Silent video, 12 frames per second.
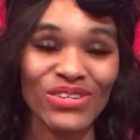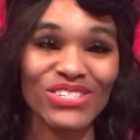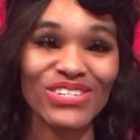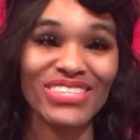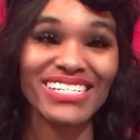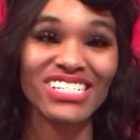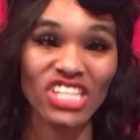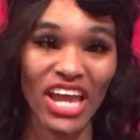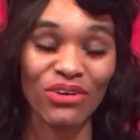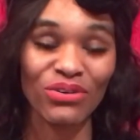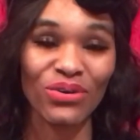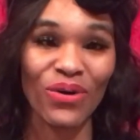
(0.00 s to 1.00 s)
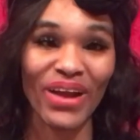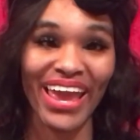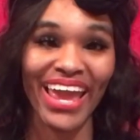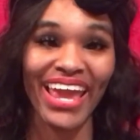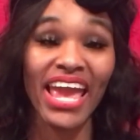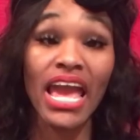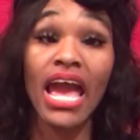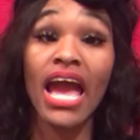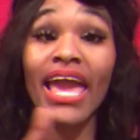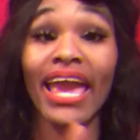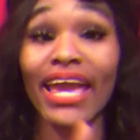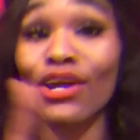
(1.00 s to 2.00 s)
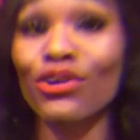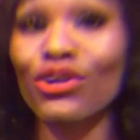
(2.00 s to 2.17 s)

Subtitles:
onto the channel, okay? Head